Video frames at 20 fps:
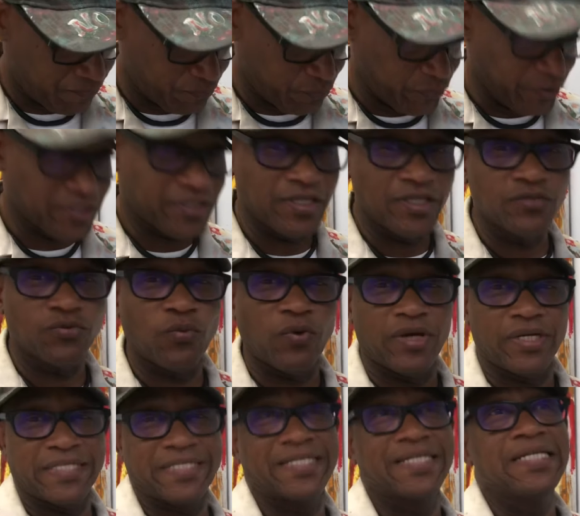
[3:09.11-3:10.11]
This is
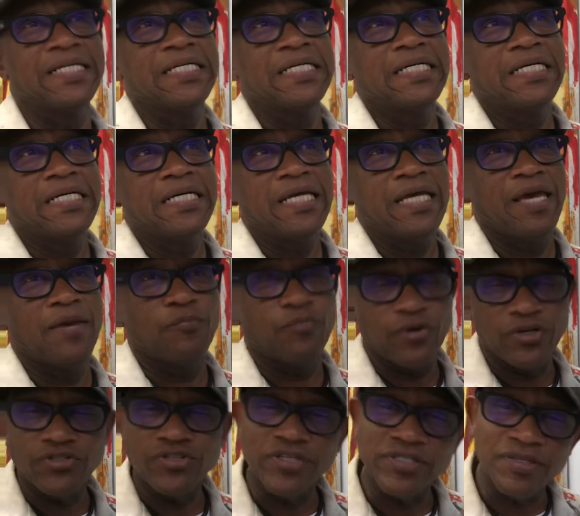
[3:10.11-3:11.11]
what
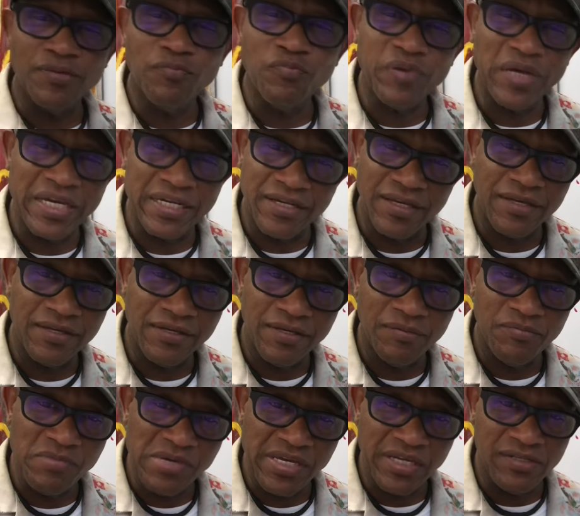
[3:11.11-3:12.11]
Impressionism painting
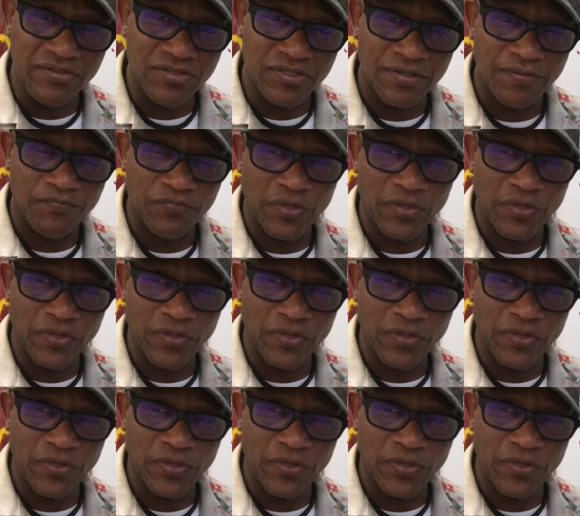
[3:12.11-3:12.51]
means.